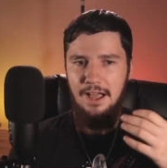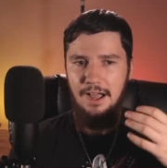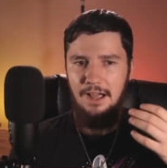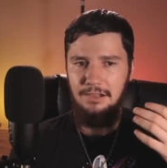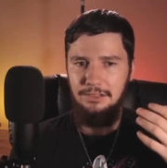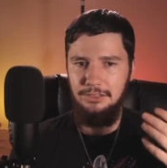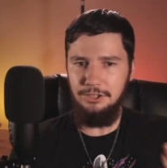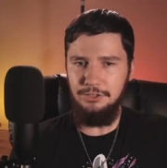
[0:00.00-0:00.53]

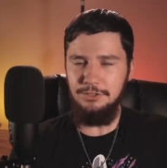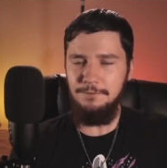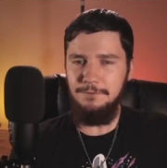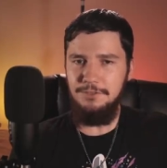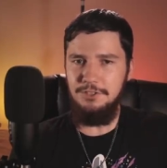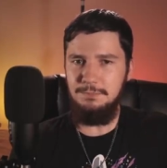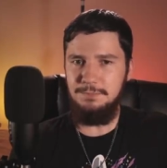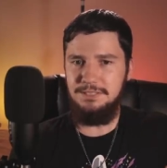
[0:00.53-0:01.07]
a lot
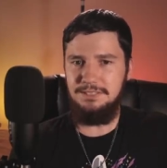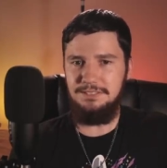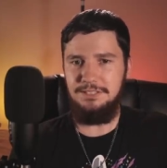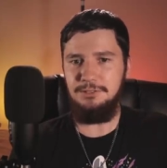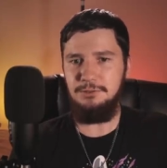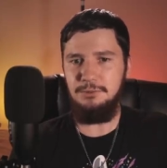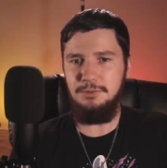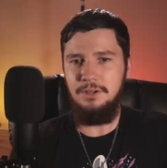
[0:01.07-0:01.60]
of them
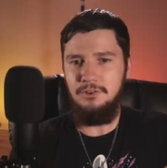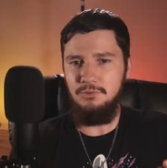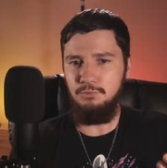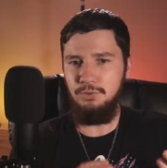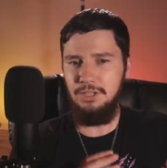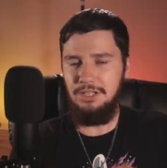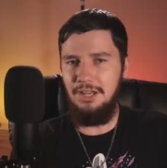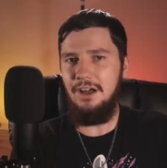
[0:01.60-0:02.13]
still
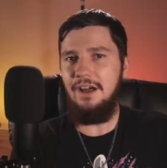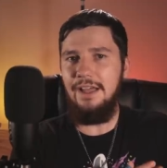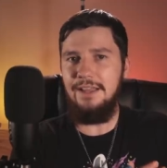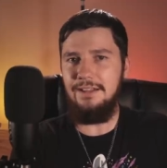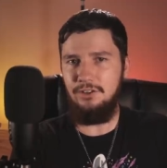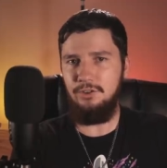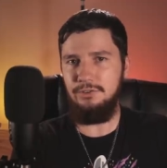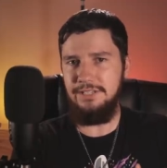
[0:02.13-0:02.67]

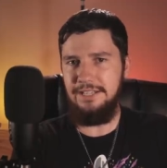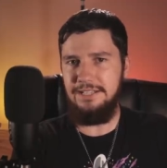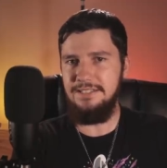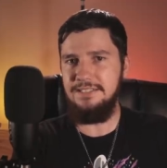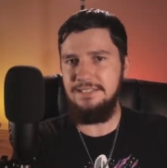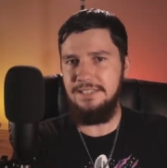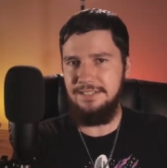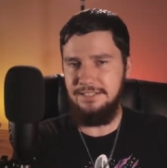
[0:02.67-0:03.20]
rely on
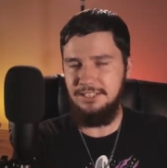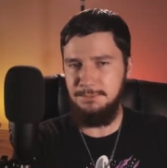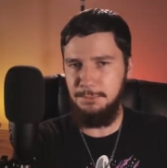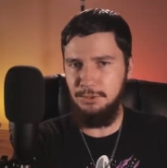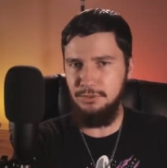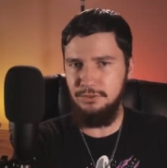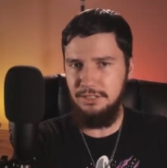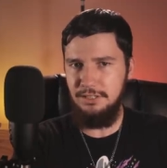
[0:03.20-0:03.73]
Internet
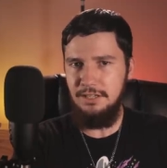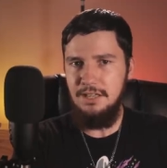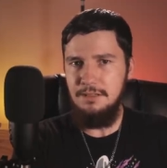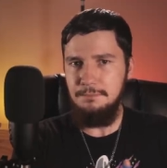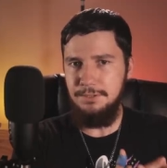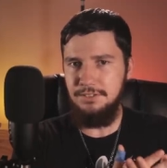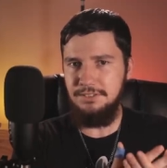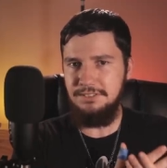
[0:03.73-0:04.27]
Explorer
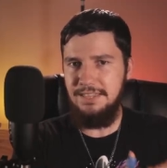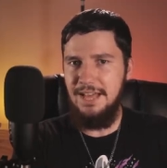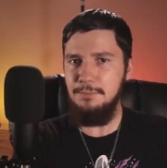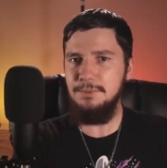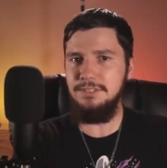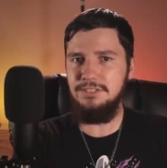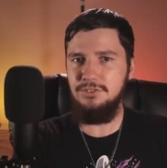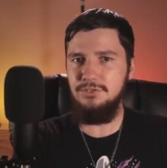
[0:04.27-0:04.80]
because
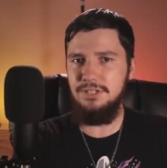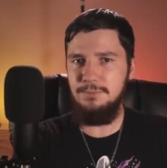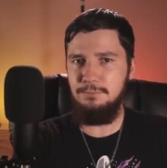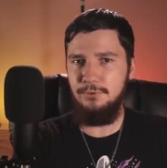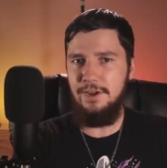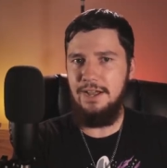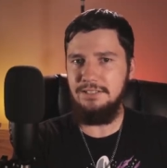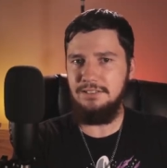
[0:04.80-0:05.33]
that was the only
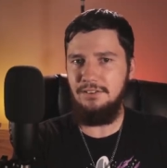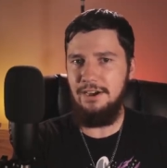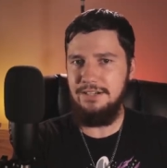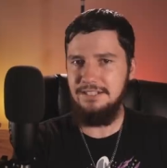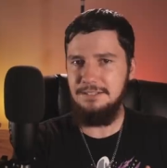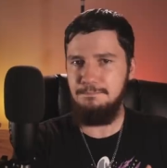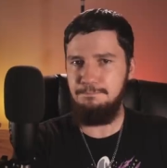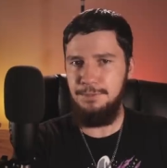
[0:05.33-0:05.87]
browser
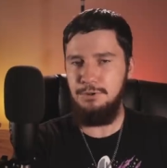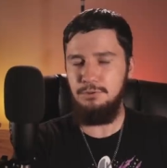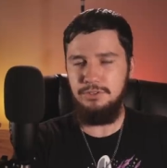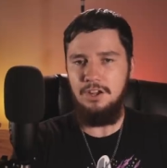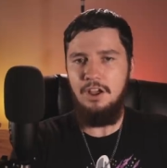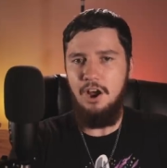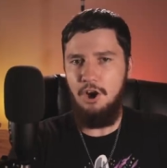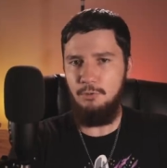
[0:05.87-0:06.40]
actually
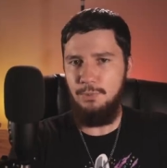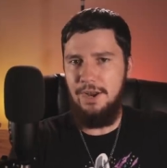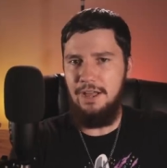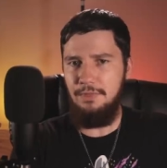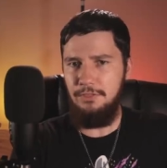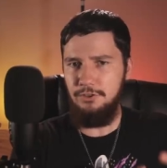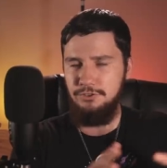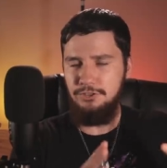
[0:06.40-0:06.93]
built
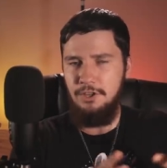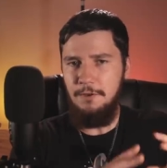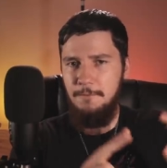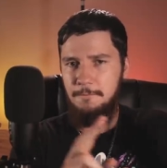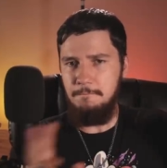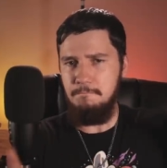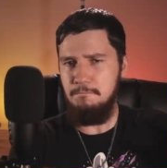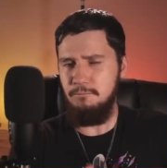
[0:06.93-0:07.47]
around those
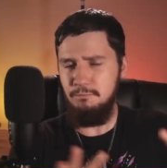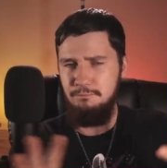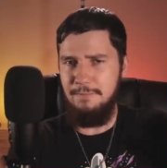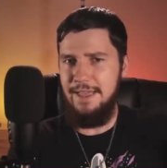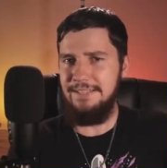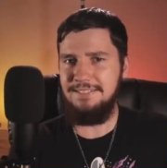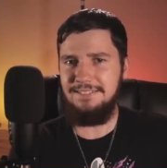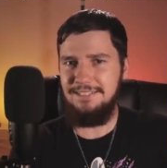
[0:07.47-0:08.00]

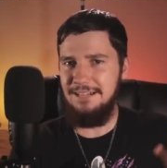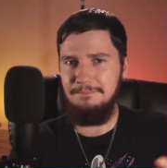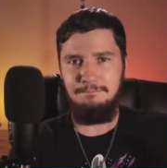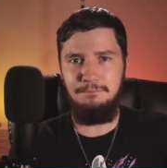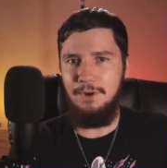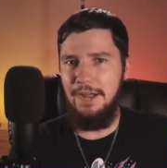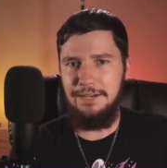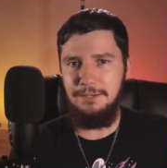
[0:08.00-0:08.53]
messed up
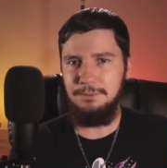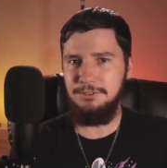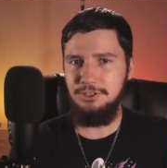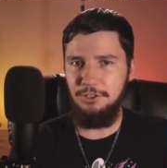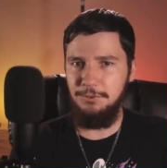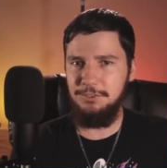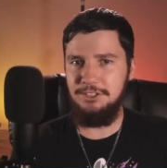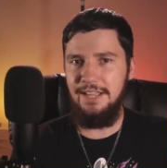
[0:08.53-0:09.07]

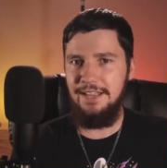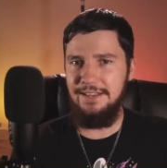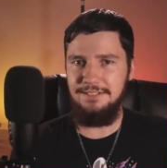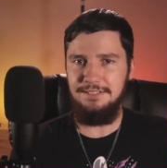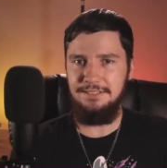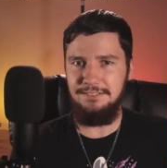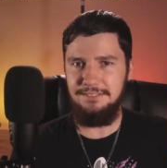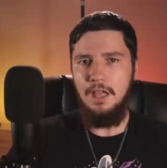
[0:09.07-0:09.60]
Microsoft
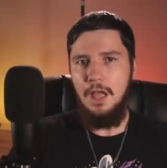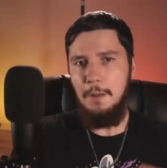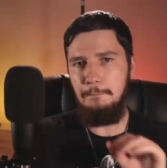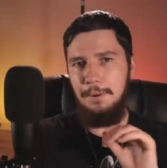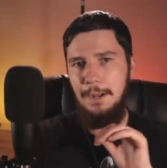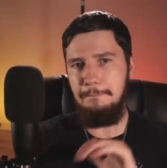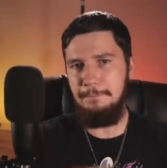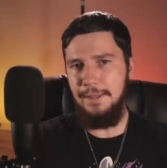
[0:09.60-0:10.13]
standards.
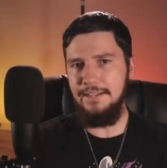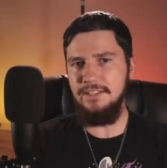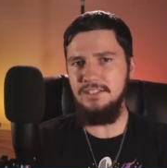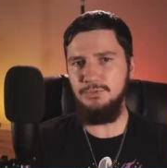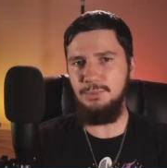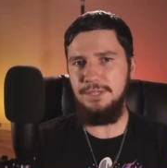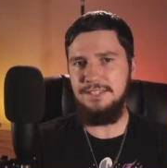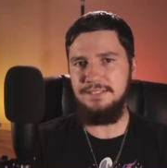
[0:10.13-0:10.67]
But back in
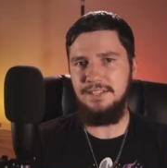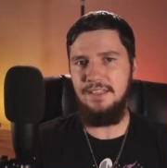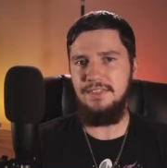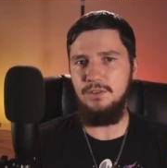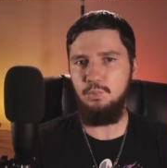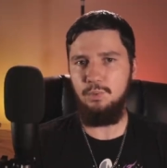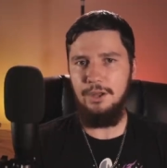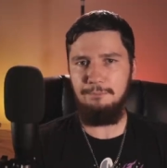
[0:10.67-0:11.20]

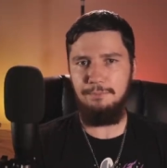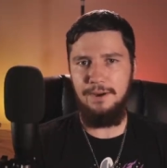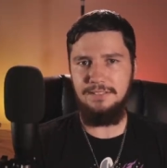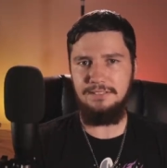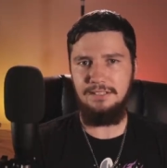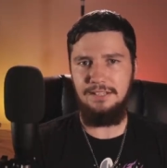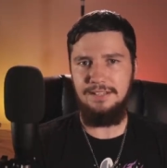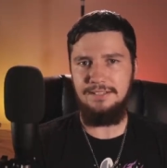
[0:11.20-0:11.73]
2010, the web
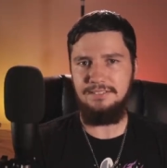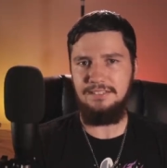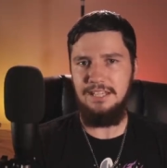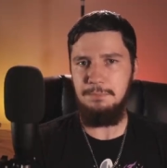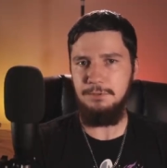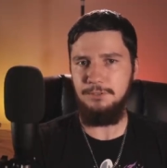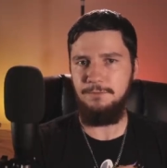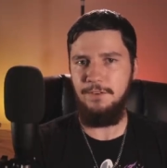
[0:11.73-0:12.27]
browser
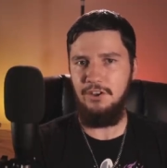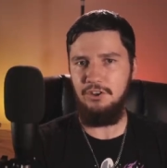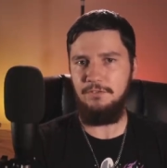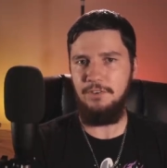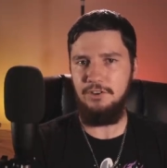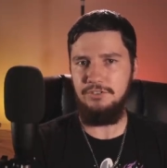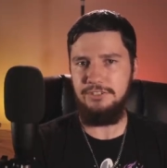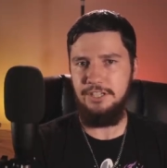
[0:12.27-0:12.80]
landscape was very,
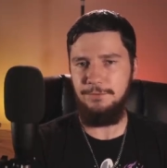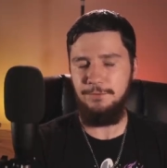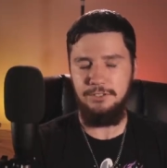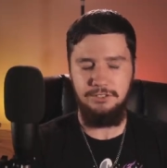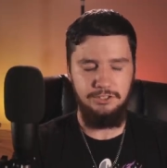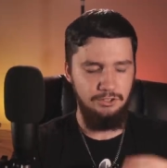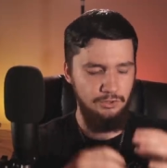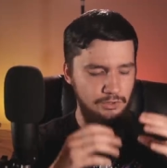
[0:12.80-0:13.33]
very
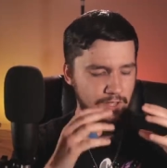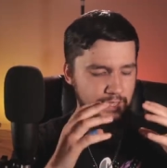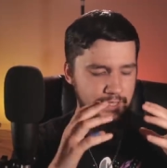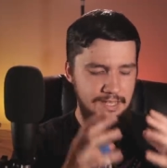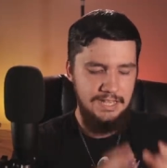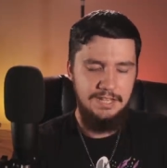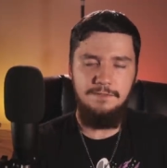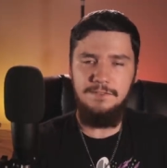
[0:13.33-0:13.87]
different. So
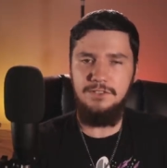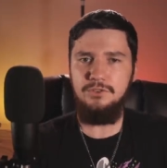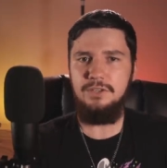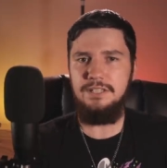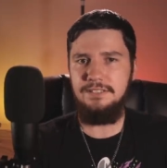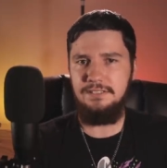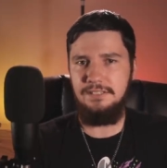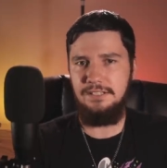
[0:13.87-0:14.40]
even though
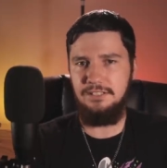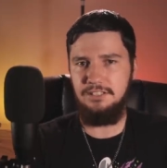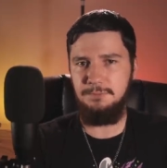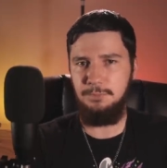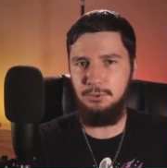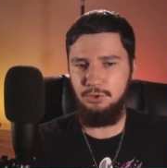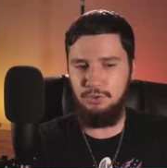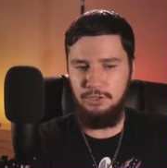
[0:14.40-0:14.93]
Internet
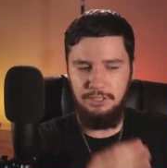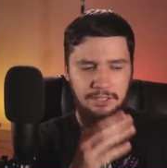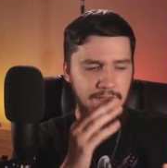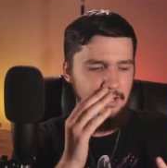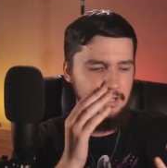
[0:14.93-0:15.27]
Explorer